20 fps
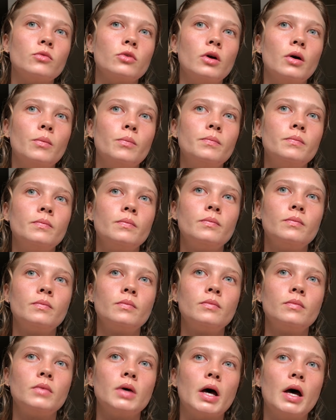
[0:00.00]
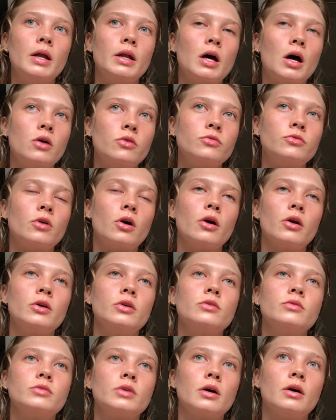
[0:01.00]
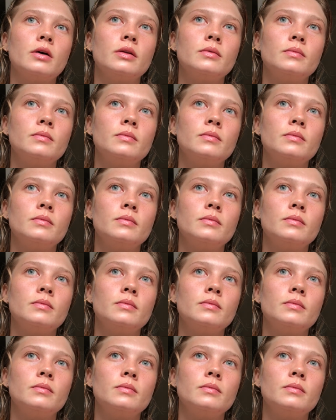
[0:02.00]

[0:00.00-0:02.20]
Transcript: from and how far you have gone.